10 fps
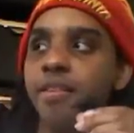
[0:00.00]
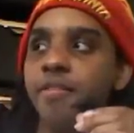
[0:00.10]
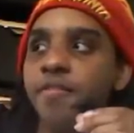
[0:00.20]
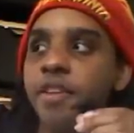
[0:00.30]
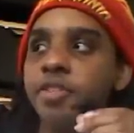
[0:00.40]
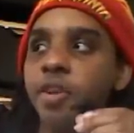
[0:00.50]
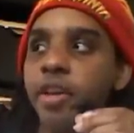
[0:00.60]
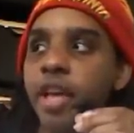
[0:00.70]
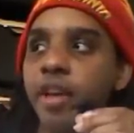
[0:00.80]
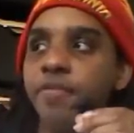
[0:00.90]
fits
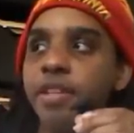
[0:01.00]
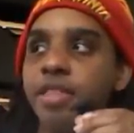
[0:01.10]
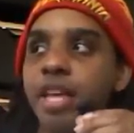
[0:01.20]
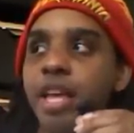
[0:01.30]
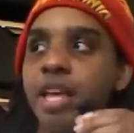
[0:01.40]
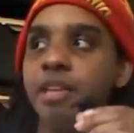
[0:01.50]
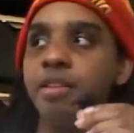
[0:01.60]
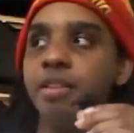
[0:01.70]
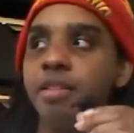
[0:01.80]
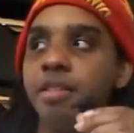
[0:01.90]
everything